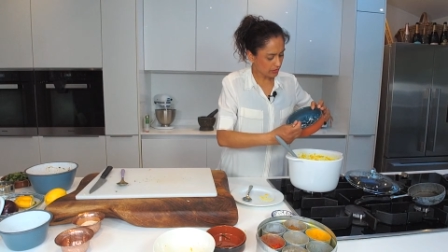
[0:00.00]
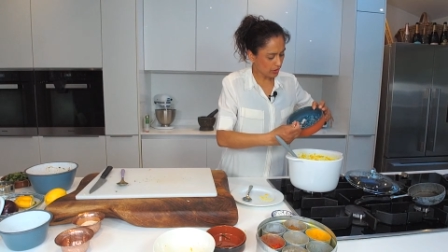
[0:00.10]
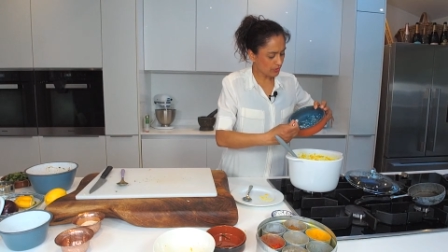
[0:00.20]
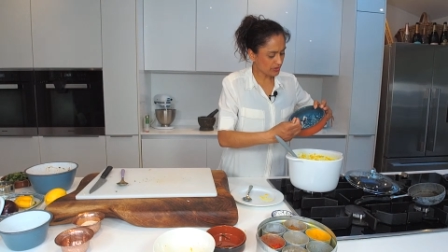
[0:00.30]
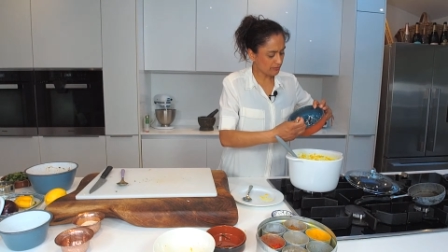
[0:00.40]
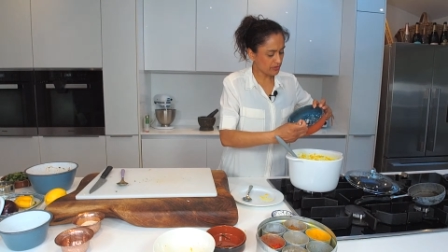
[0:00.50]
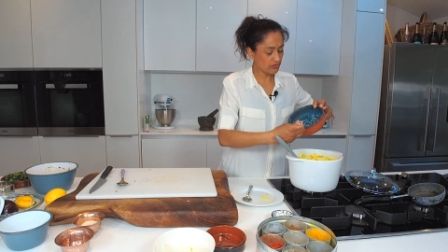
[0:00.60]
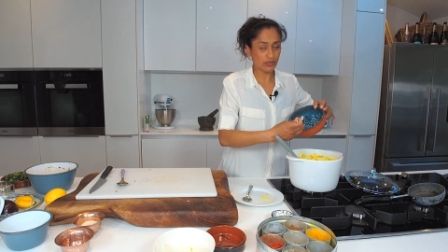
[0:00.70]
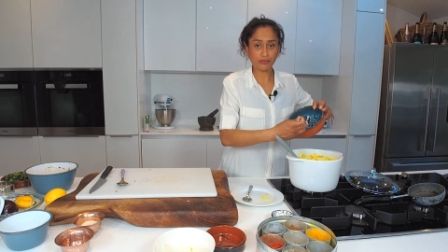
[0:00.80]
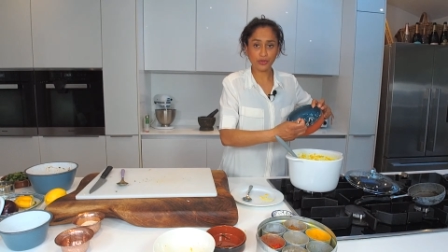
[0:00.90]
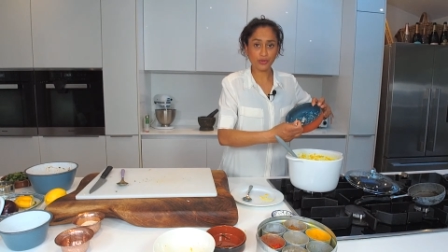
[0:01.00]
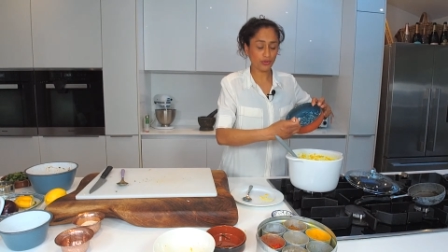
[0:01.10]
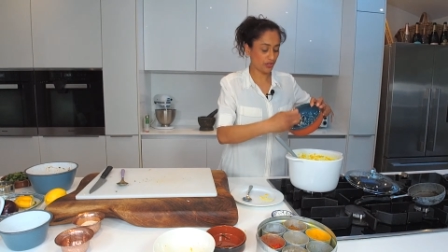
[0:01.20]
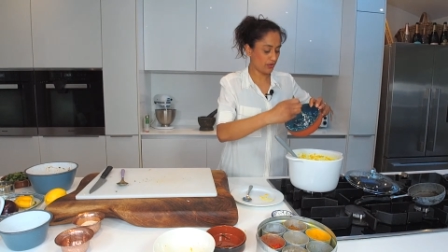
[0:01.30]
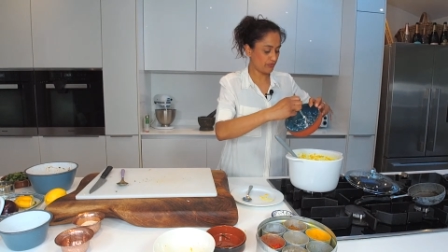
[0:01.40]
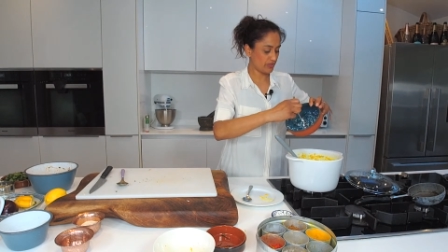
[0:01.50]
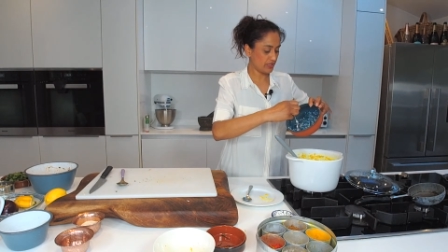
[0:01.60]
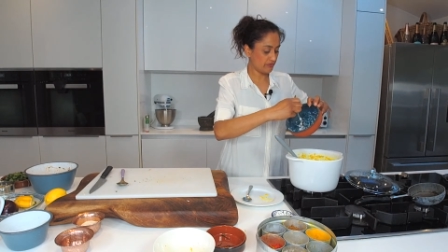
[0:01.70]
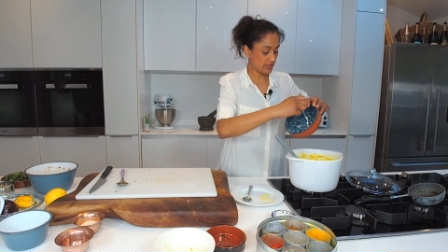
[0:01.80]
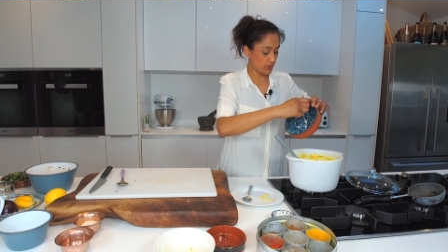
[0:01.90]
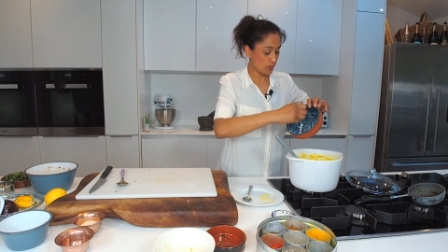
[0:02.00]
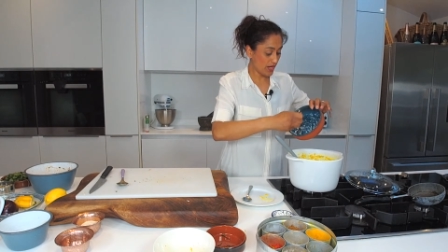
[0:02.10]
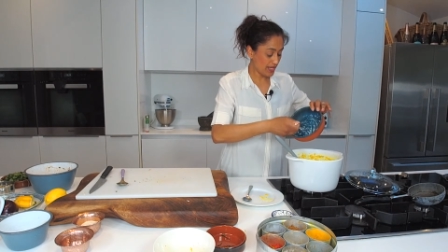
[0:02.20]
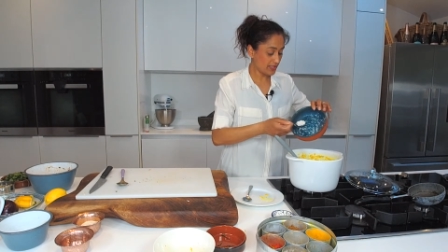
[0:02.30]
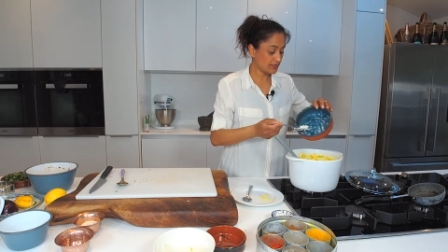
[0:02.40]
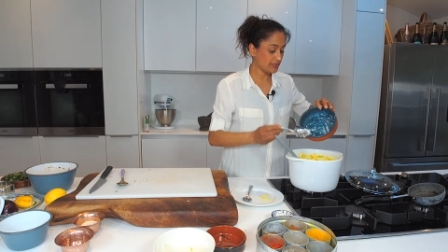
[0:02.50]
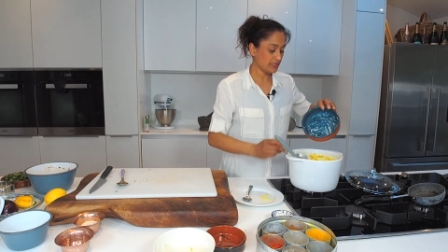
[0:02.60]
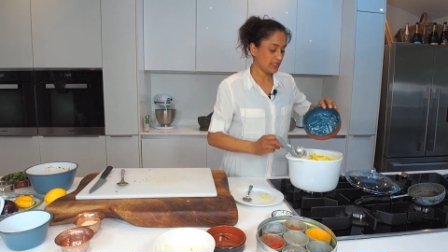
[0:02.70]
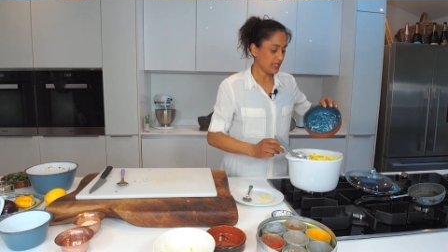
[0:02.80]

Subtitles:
coconut milk and pork go really, really well.